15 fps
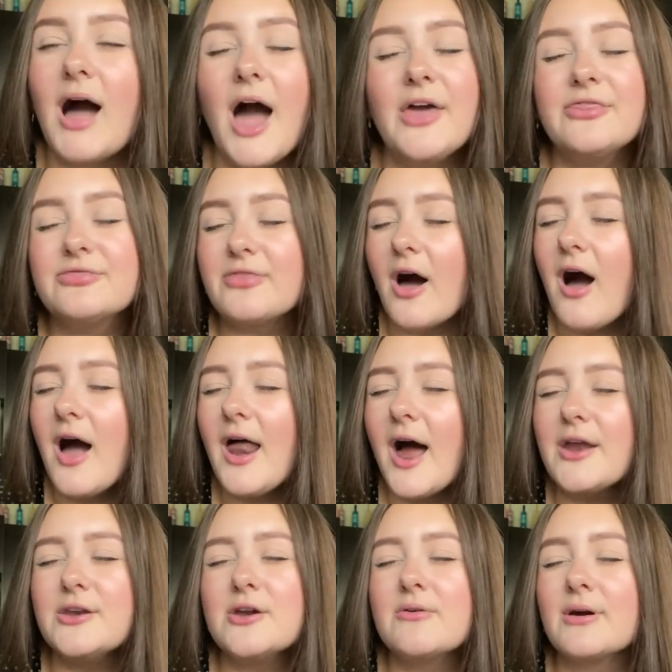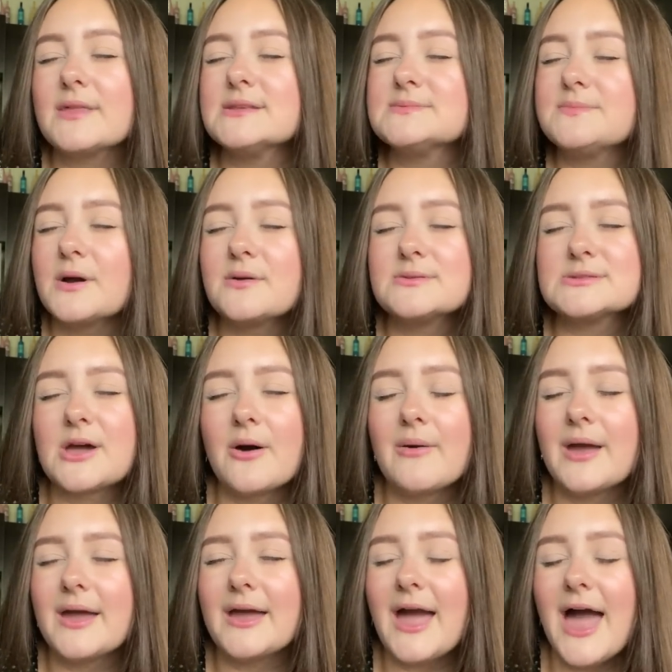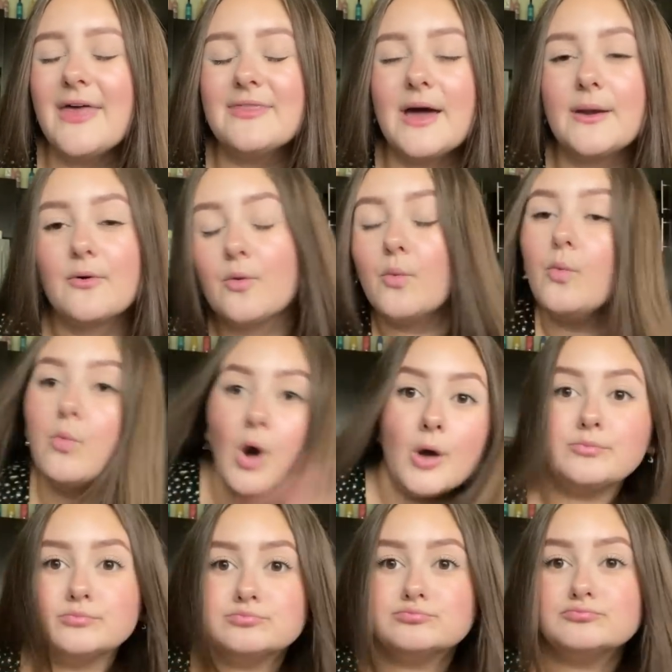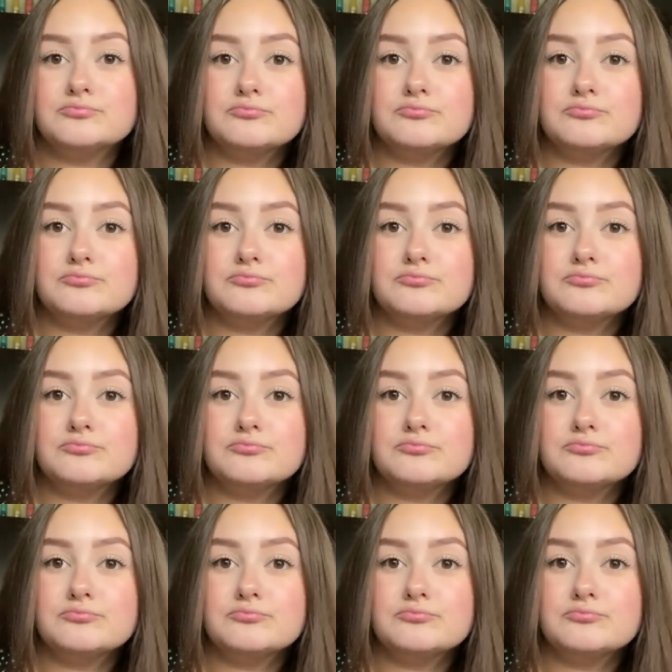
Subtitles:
I thought I knew where this book was going, and then whoop,